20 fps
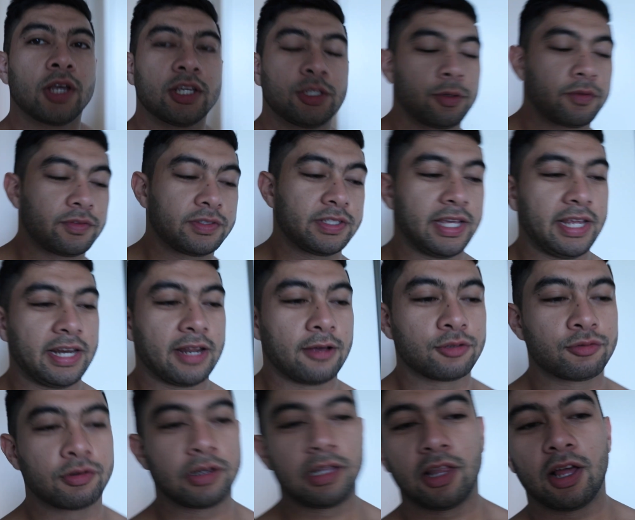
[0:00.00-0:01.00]
As you would have seen, I
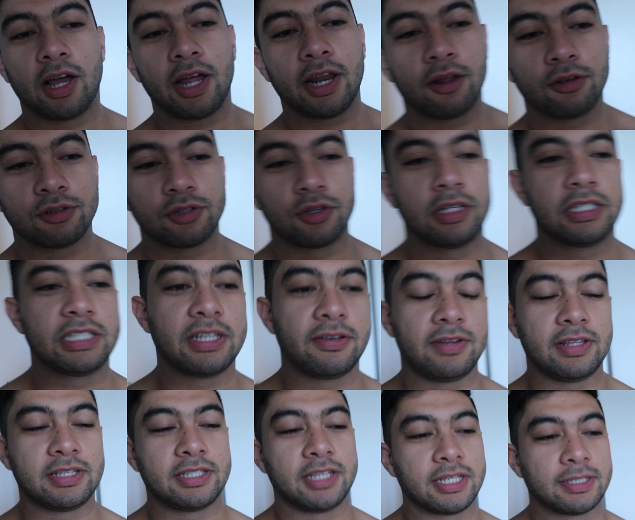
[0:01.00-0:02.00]
was really light. I was only
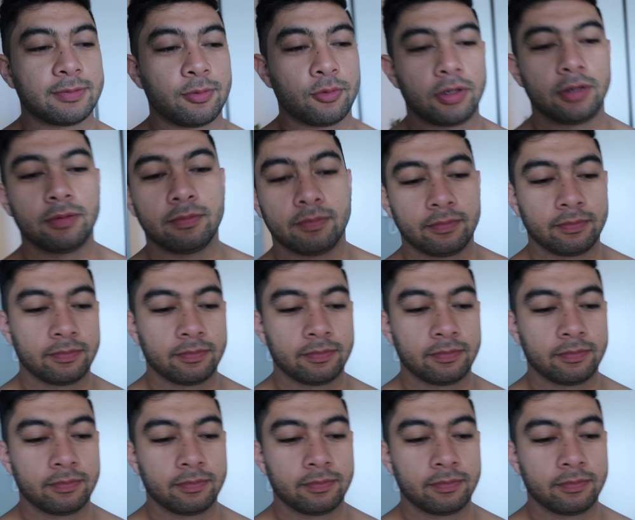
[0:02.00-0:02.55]
76 point,